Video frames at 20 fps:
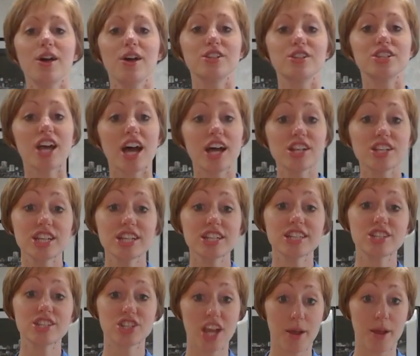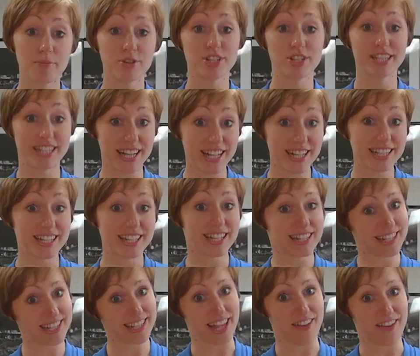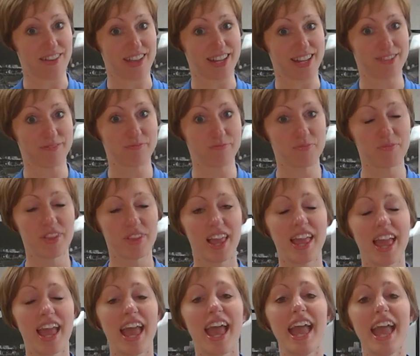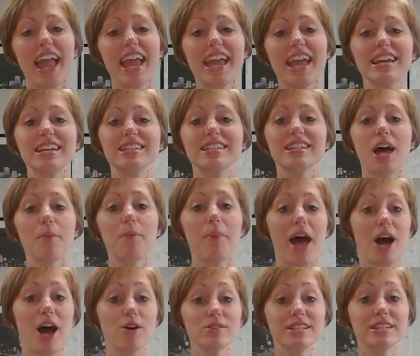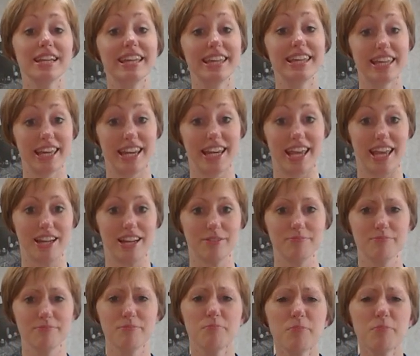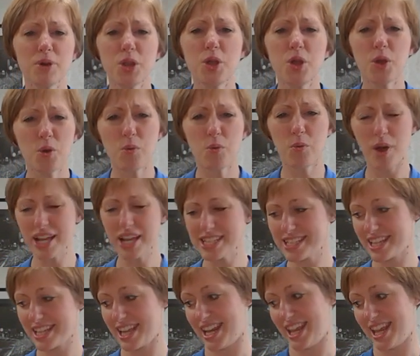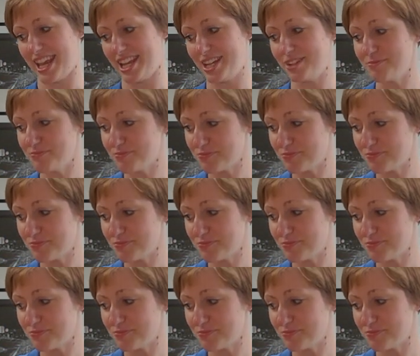Judges chapter 6 and 7 is about Gideon. But who was Gideon?